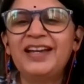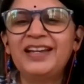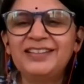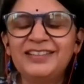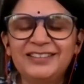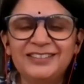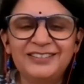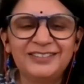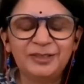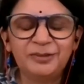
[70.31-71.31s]
And
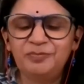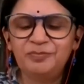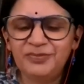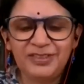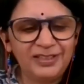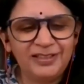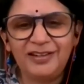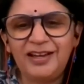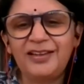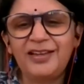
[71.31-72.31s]

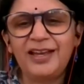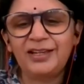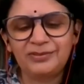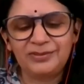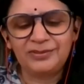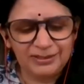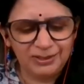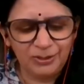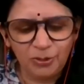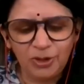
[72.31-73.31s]
the
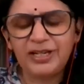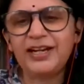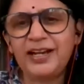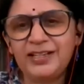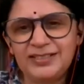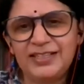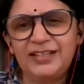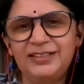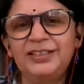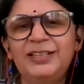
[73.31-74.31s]
goal that I had
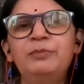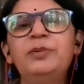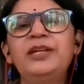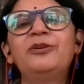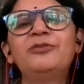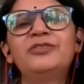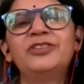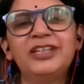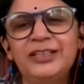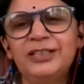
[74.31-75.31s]
set, the doubling of
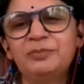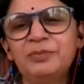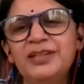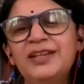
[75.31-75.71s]
the income,